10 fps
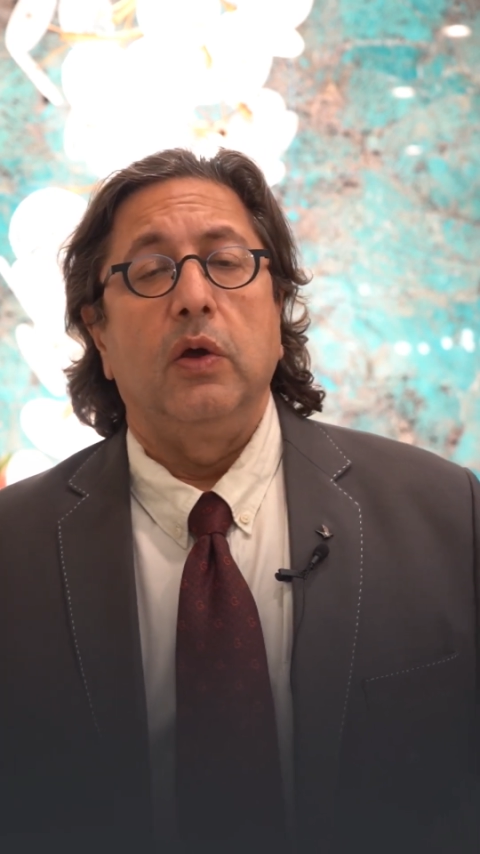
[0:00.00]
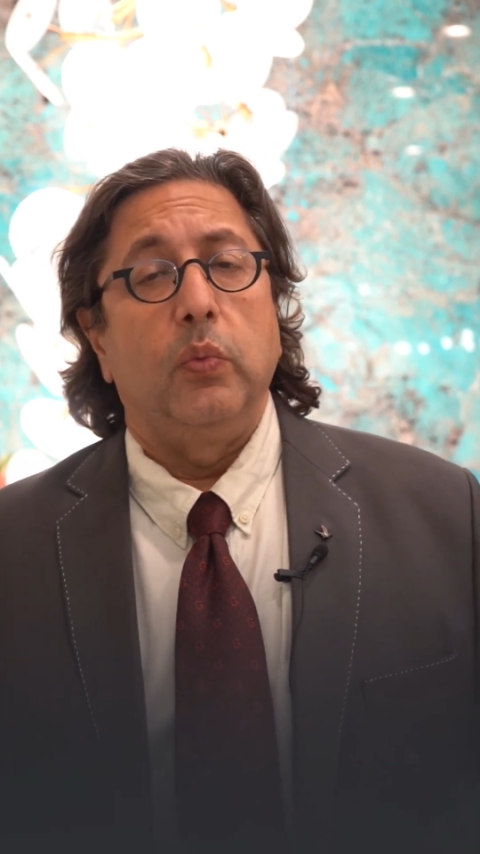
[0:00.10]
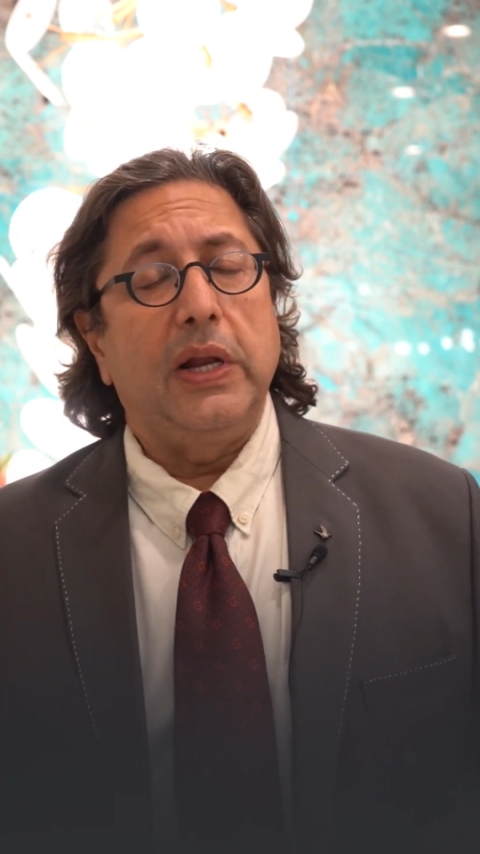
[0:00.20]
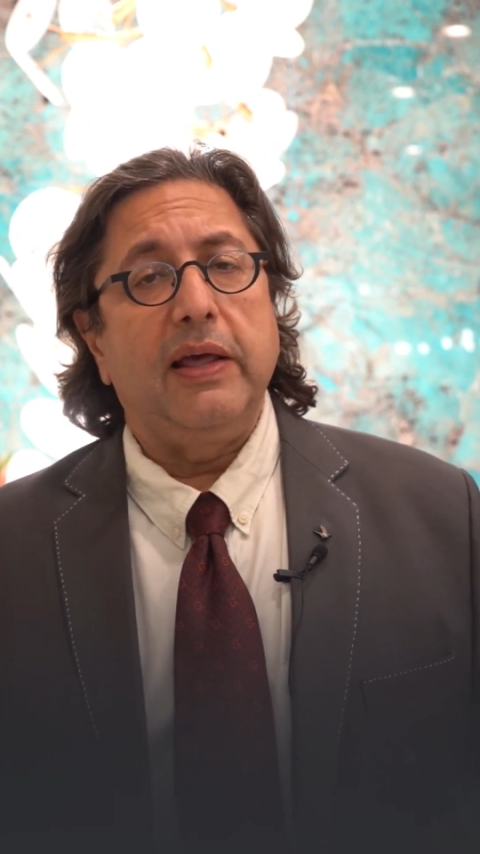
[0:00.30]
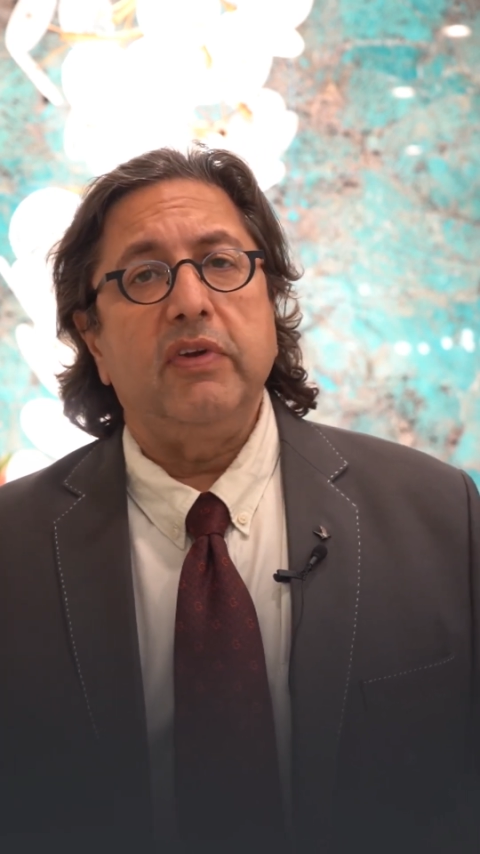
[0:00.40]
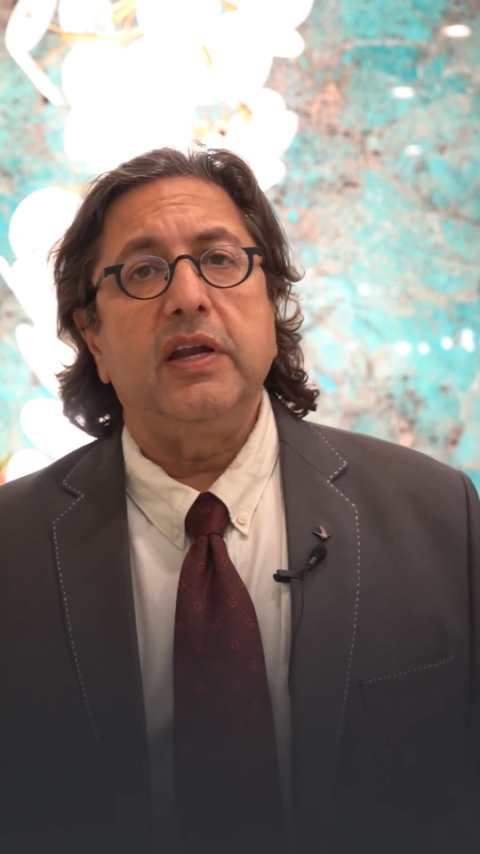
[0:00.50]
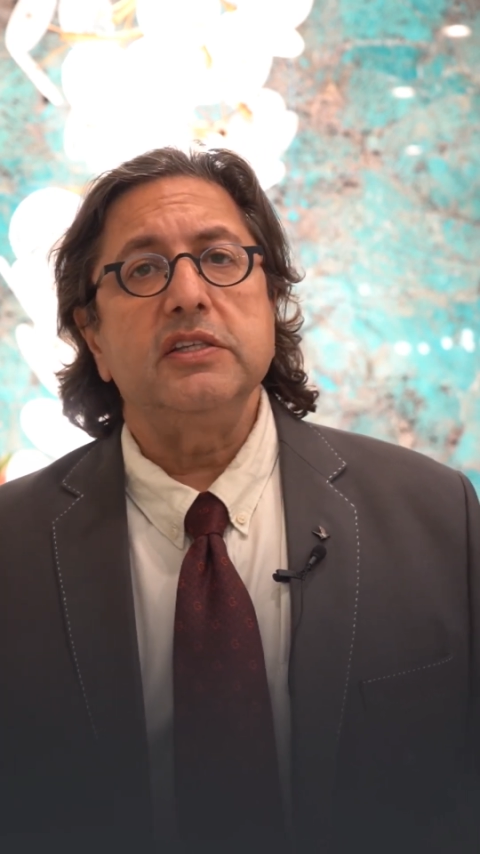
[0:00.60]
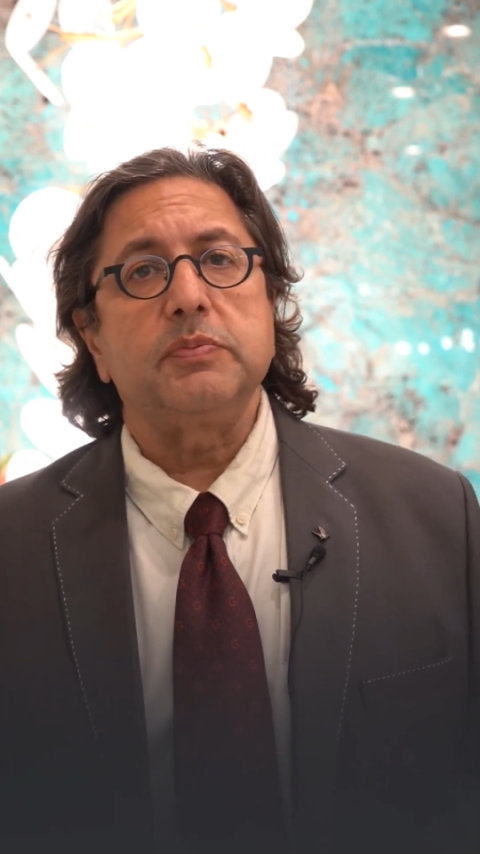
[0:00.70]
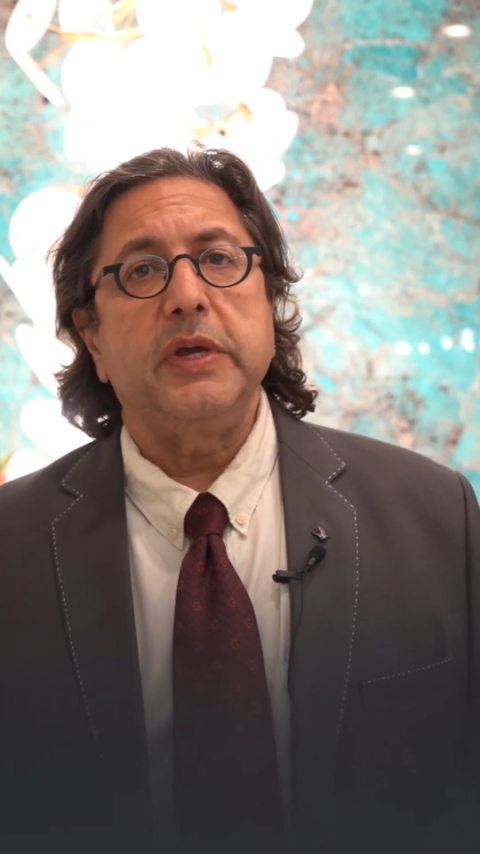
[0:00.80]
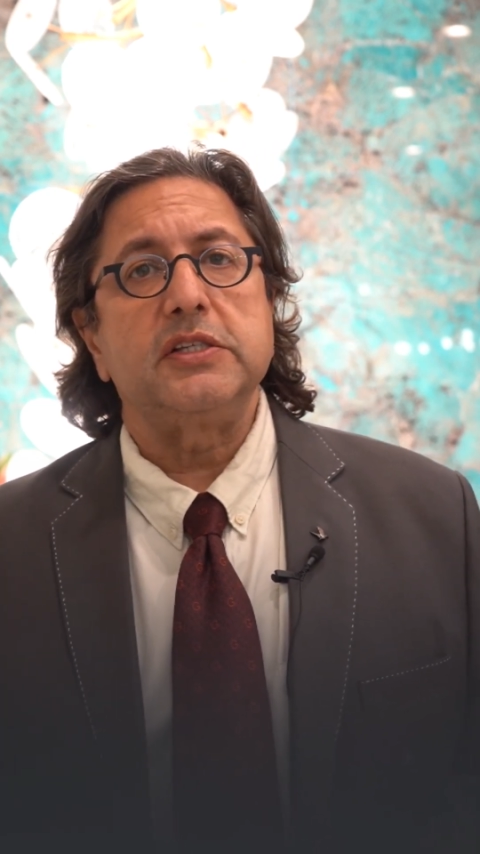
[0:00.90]
Well,
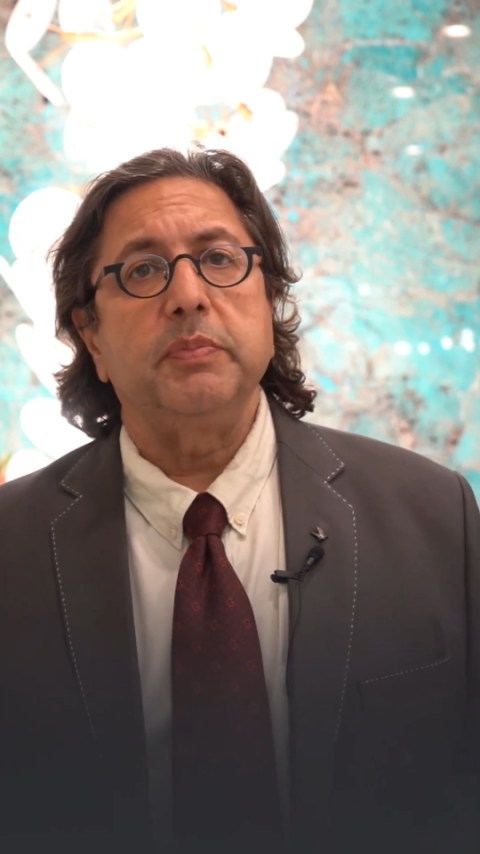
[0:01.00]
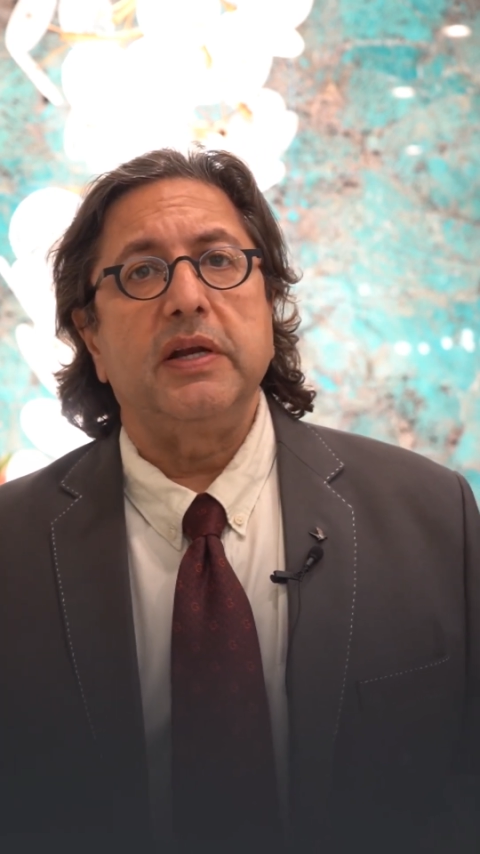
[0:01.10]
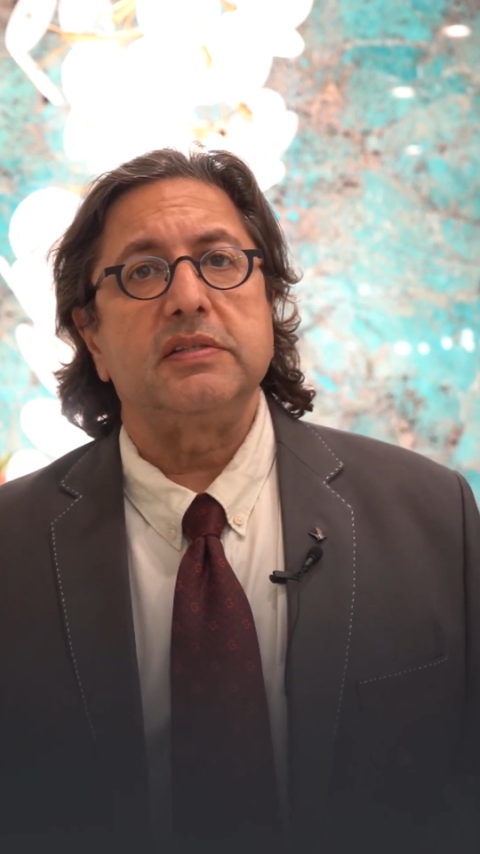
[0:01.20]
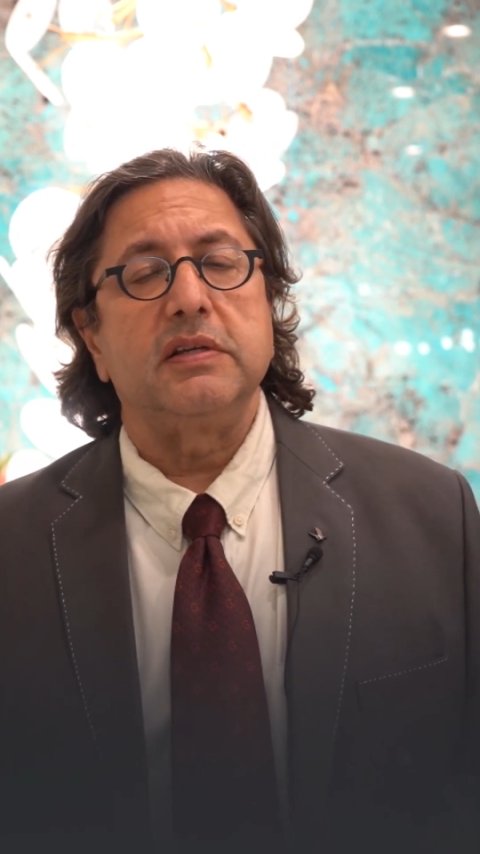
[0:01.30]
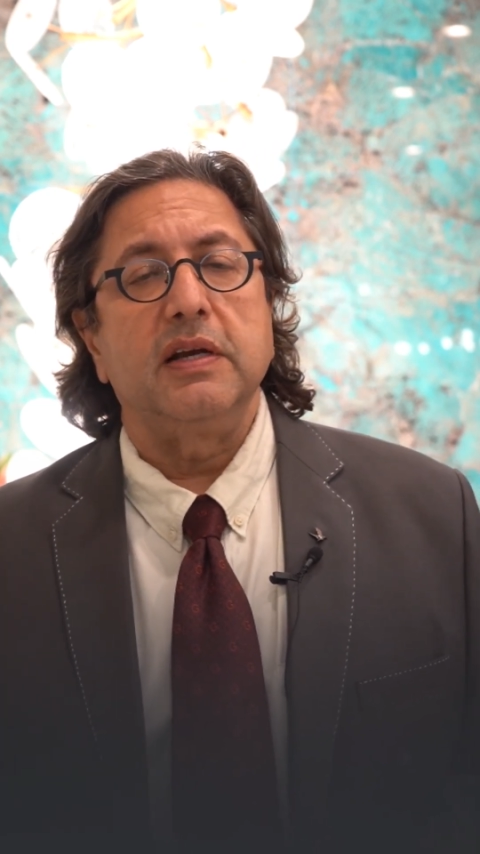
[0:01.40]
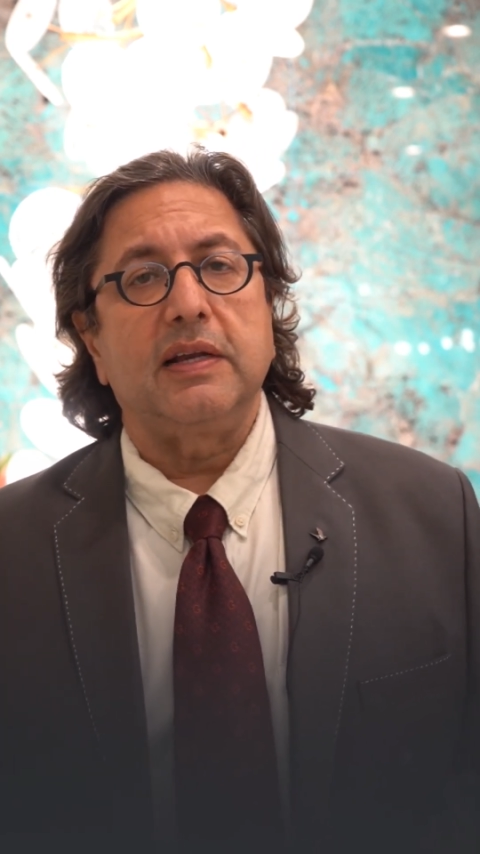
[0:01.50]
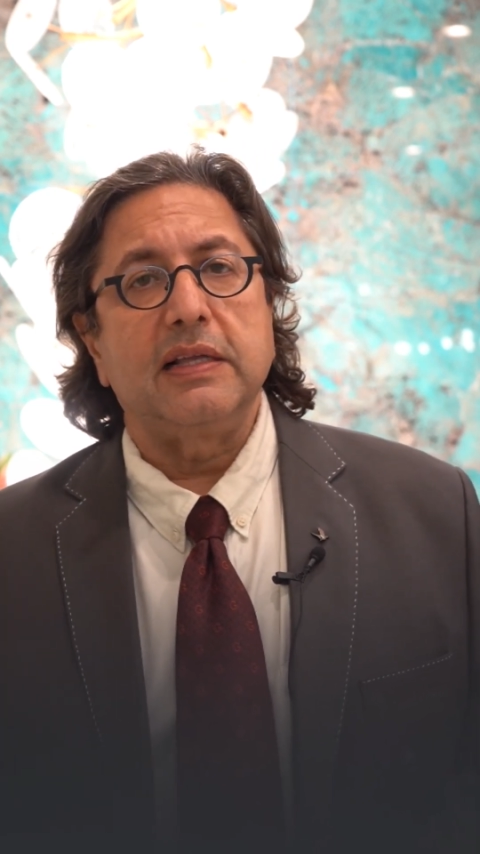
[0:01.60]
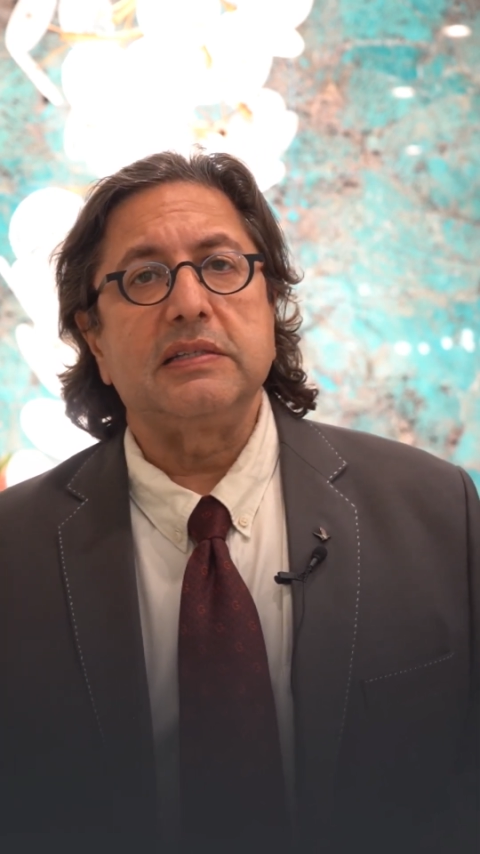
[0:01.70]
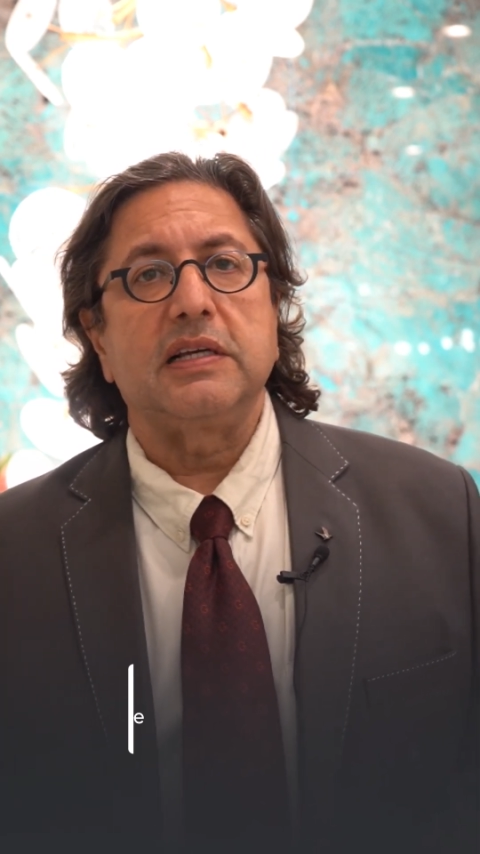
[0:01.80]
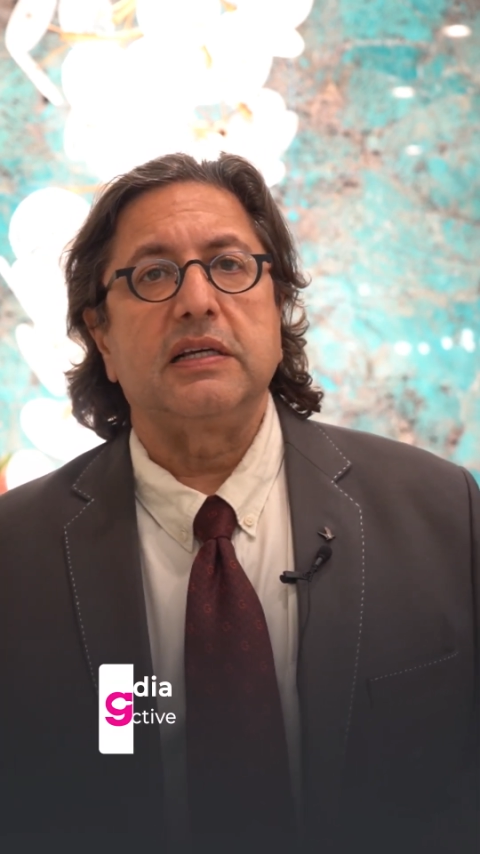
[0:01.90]
evidence-based medicine
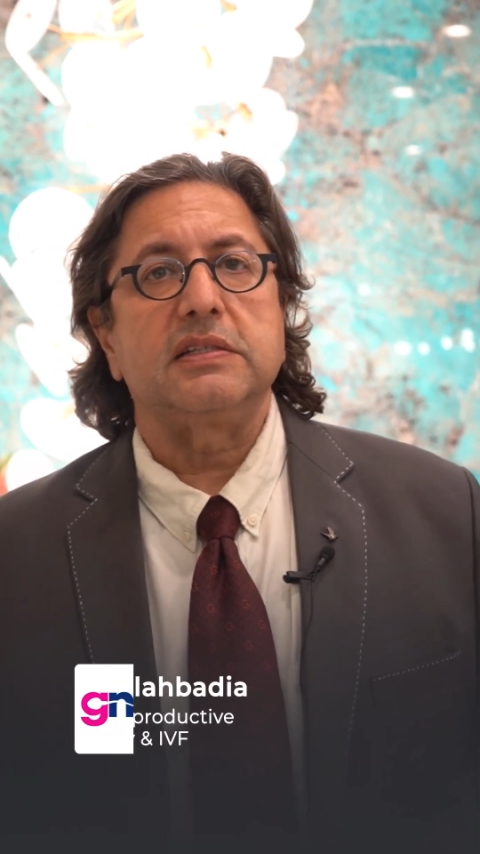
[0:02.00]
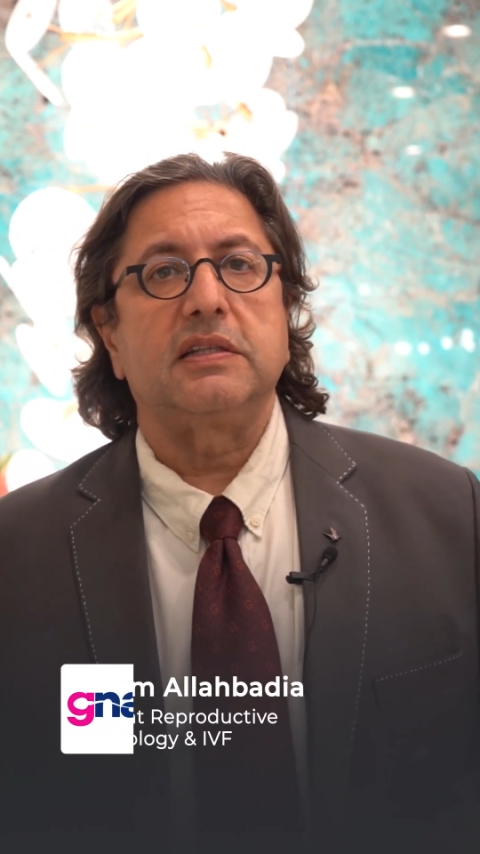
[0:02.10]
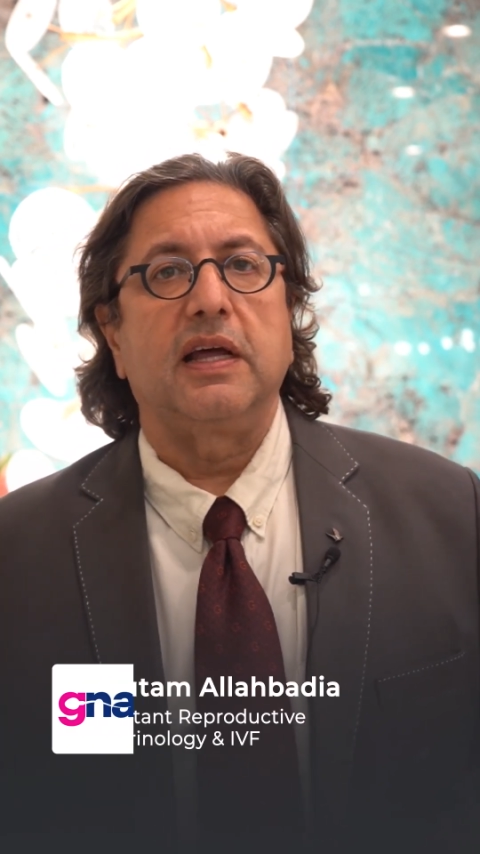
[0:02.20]
tells us